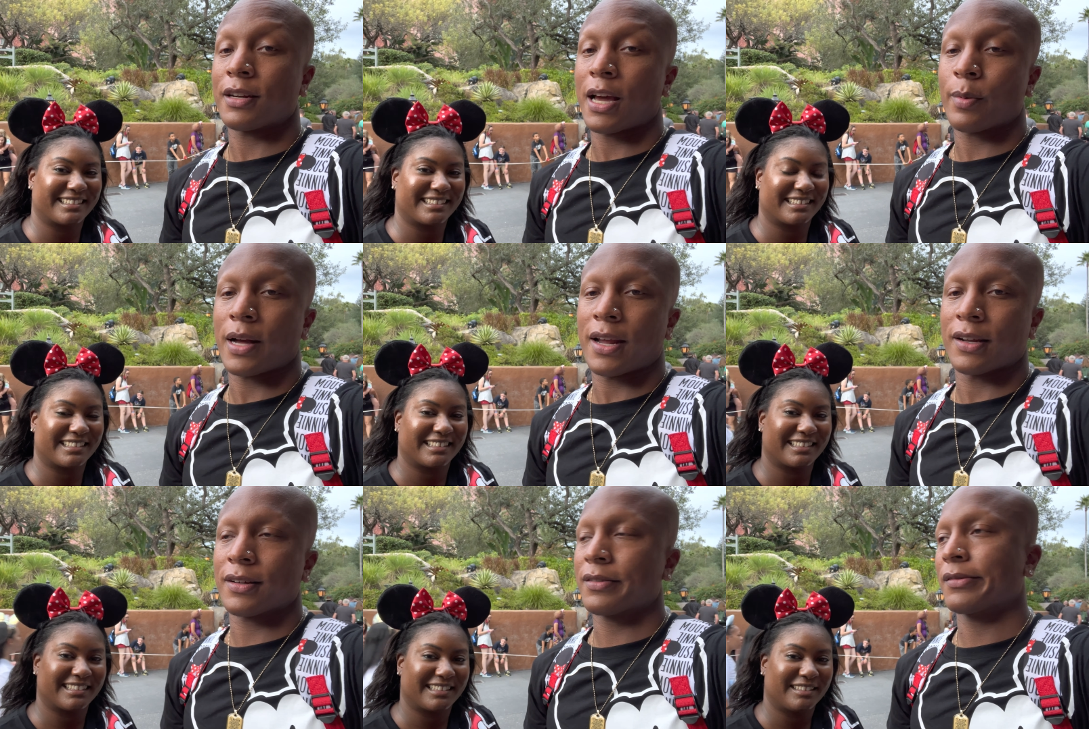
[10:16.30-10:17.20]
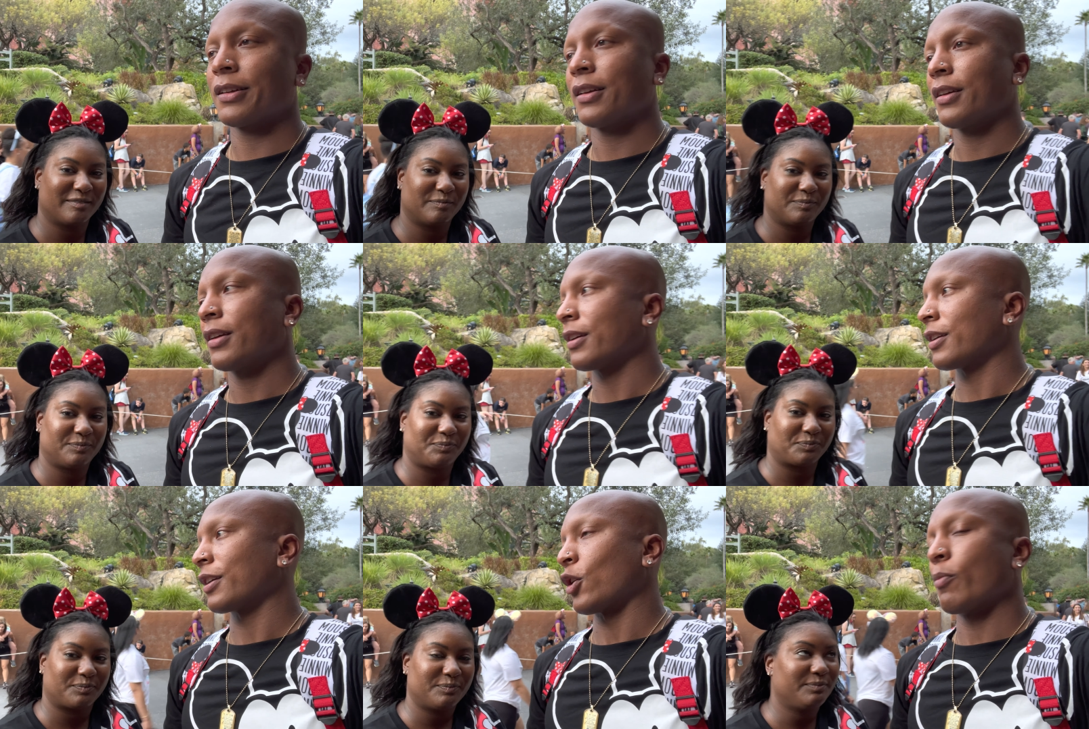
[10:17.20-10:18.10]
Speaker 1: Now we gotta
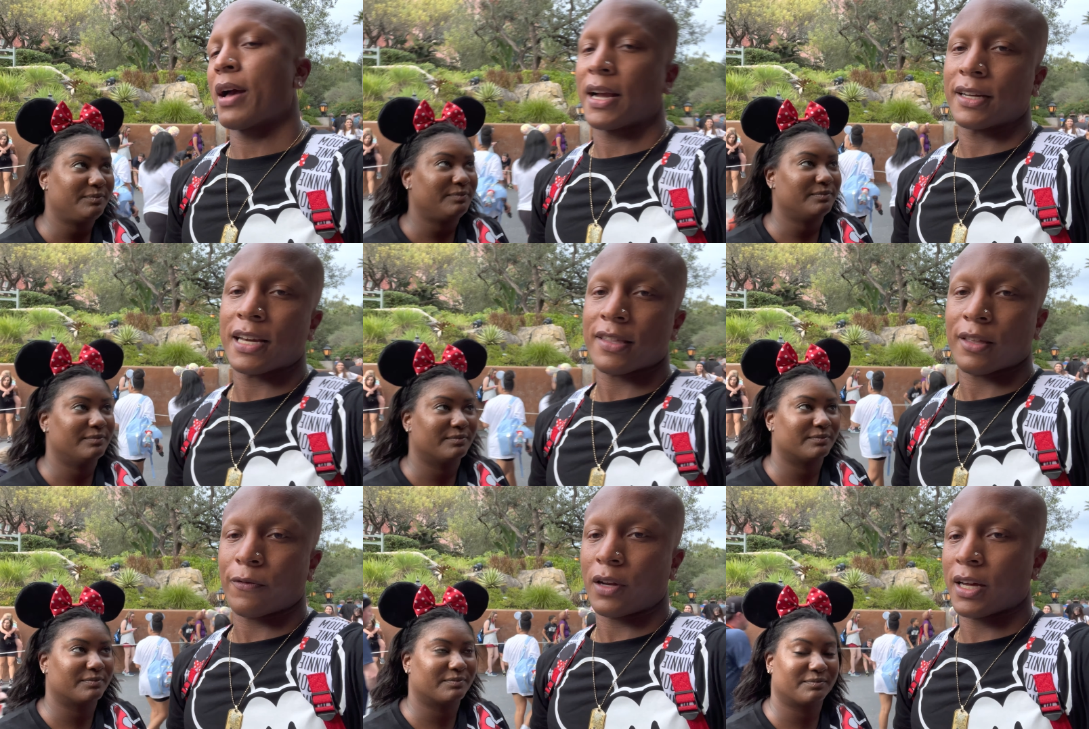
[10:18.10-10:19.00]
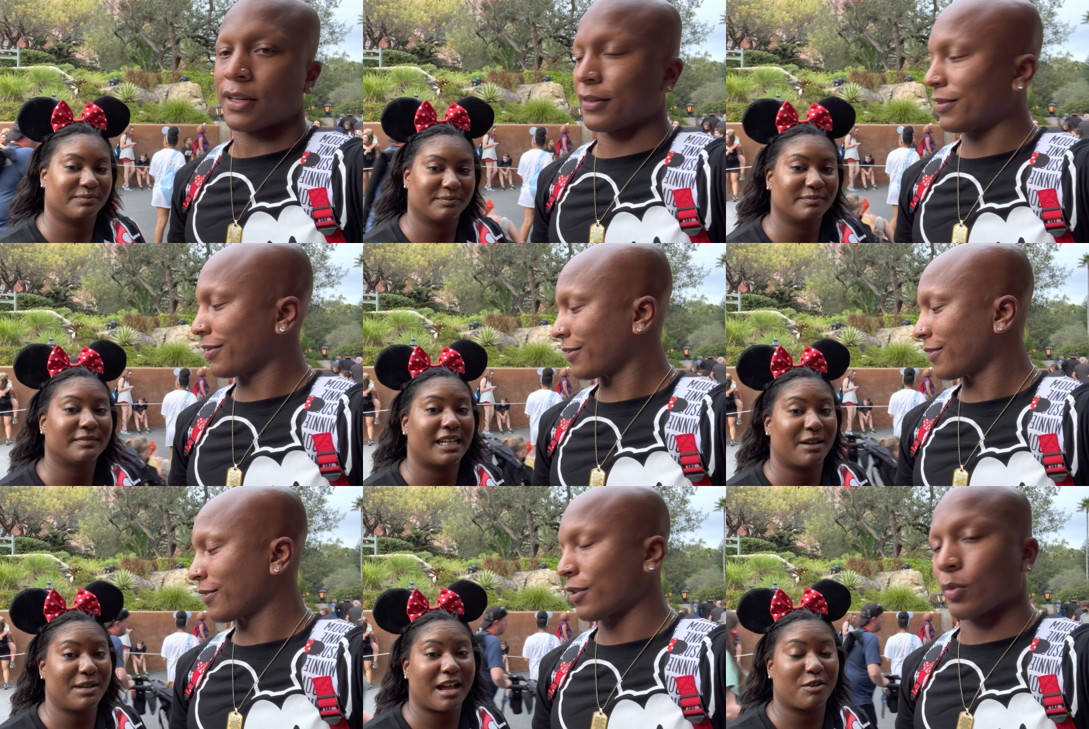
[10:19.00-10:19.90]
go back catch his flight. Yeah,
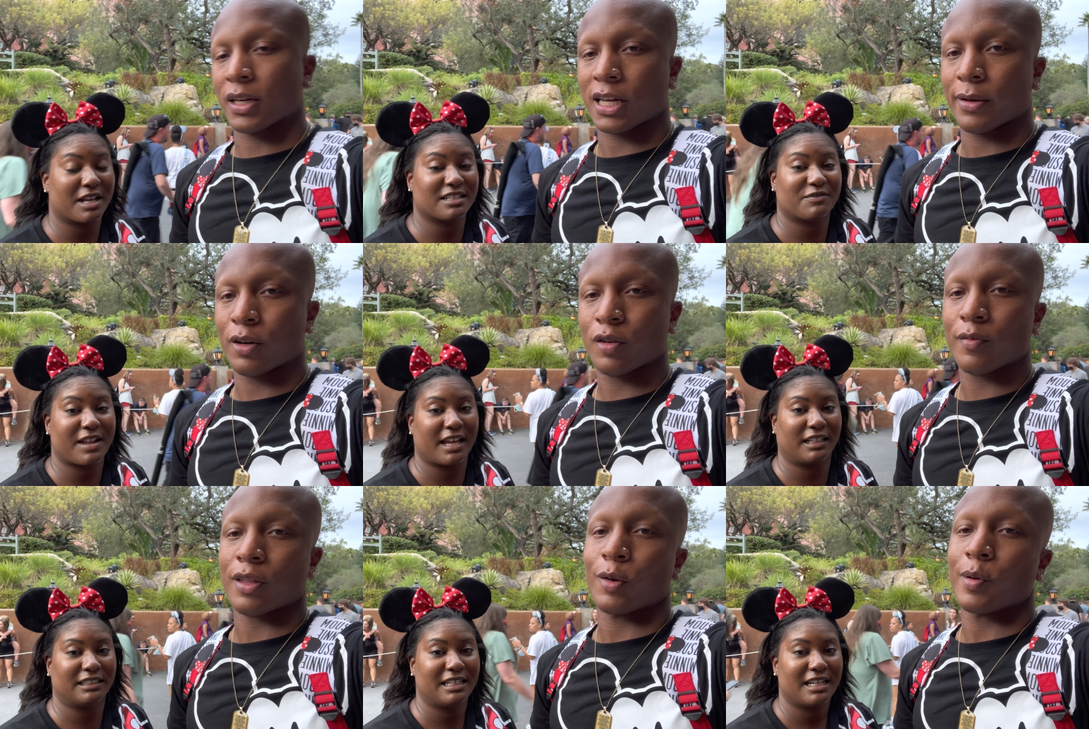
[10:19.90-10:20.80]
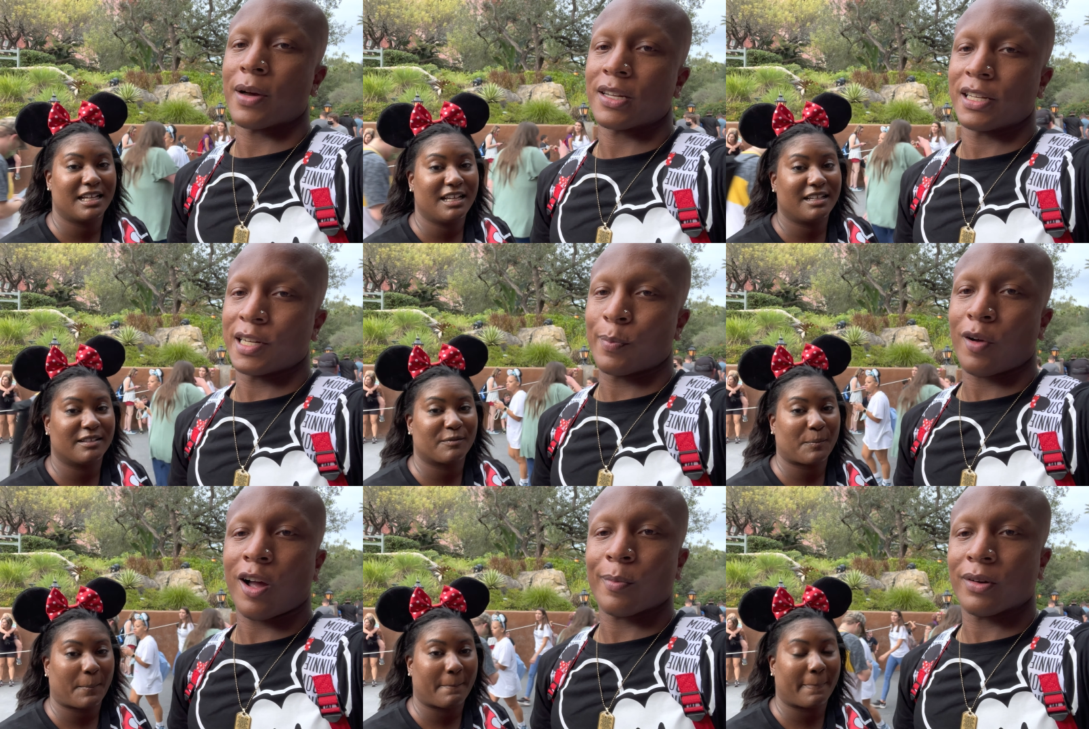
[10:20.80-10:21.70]
we gotta go catch his flight. We about to leave the
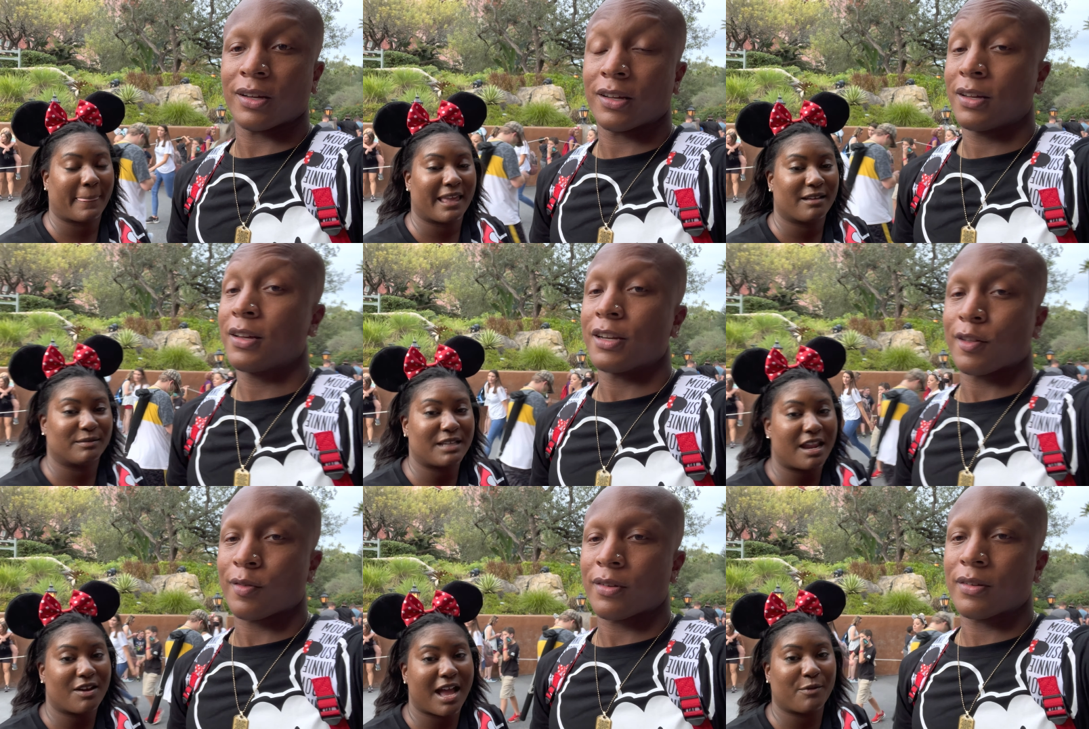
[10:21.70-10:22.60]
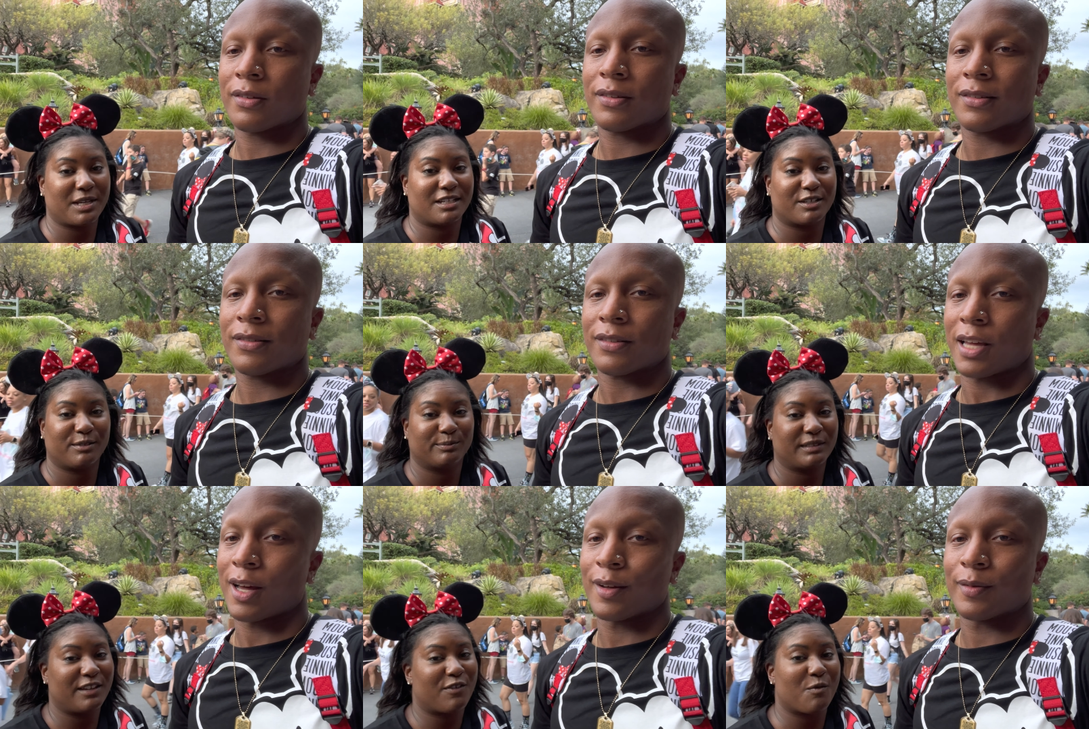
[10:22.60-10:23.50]
park.
Speaker 2: Y'all know how we do.
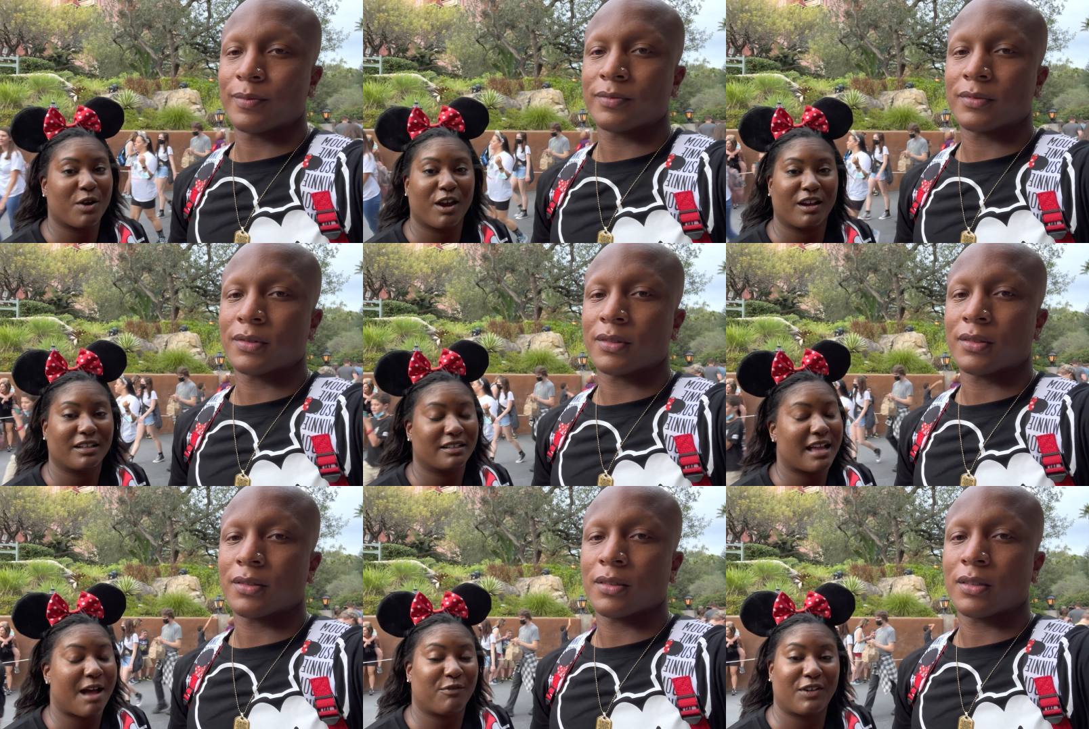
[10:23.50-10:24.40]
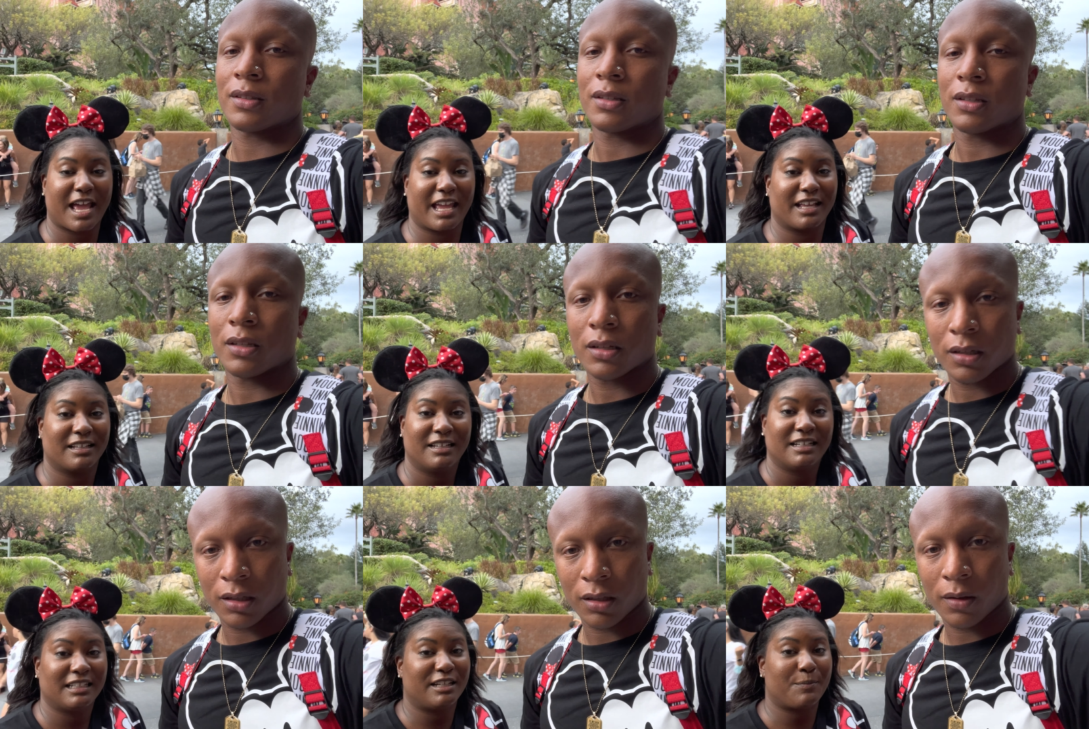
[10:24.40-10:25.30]
Leave from work, have a flight,
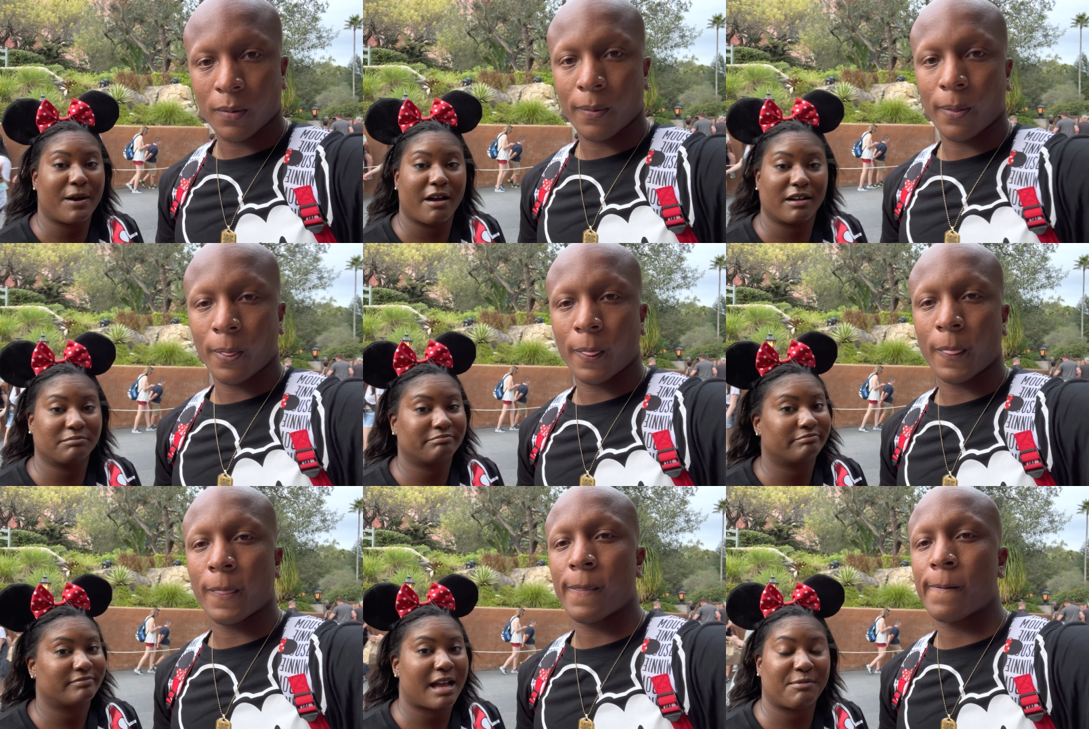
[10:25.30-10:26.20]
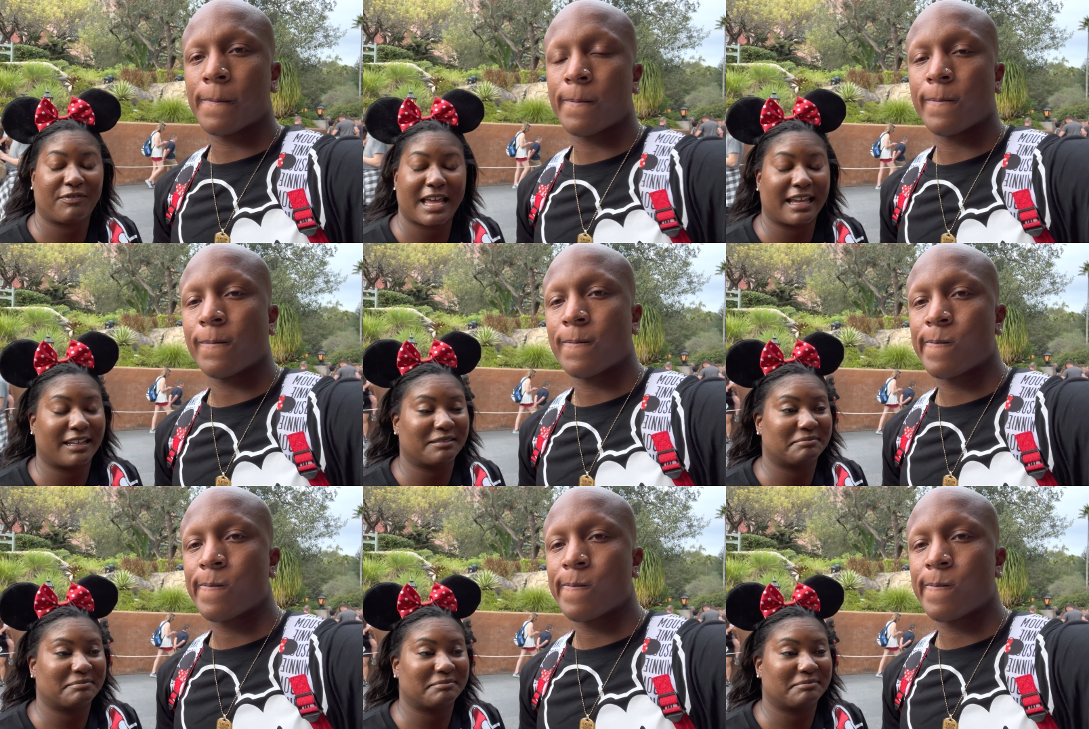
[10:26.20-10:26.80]
leave the park, have a flight.